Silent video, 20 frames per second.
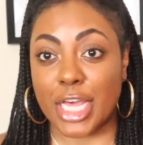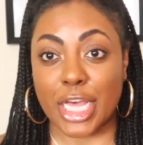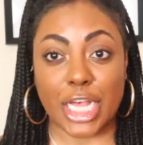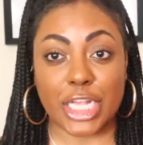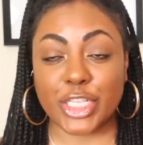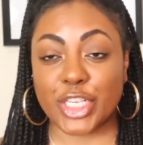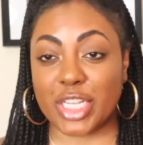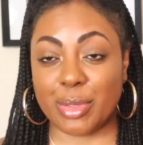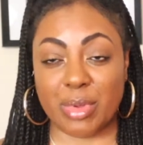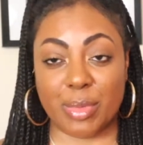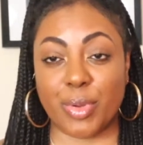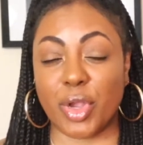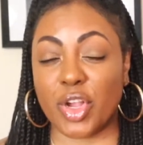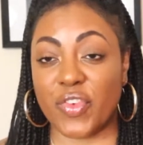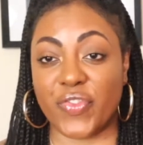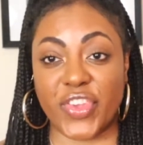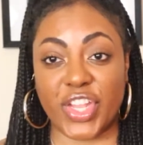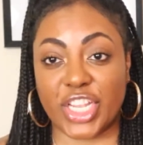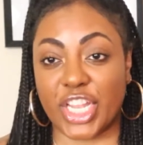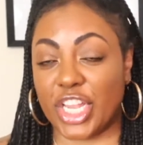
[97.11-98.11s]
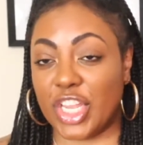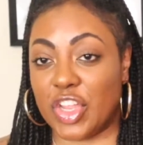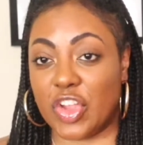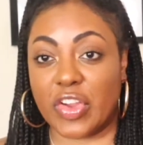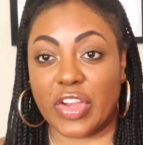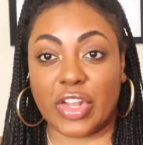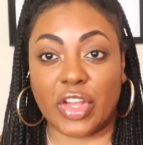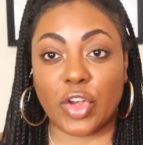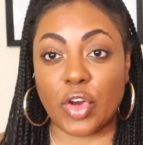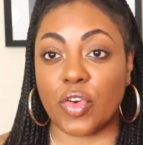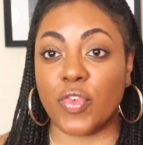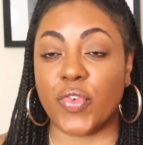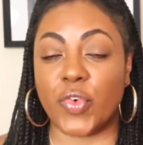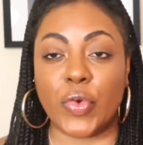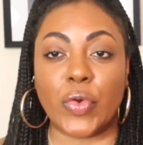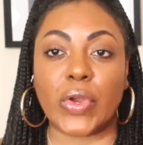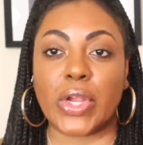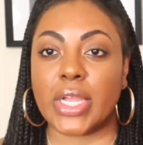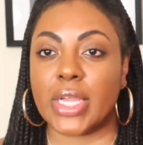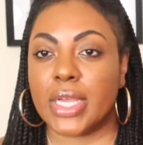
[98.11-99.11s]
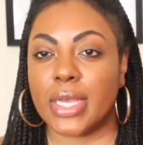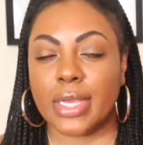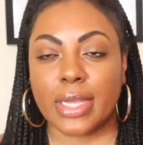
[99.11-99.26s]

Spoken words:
it's going to be perfect and you're going to go for it.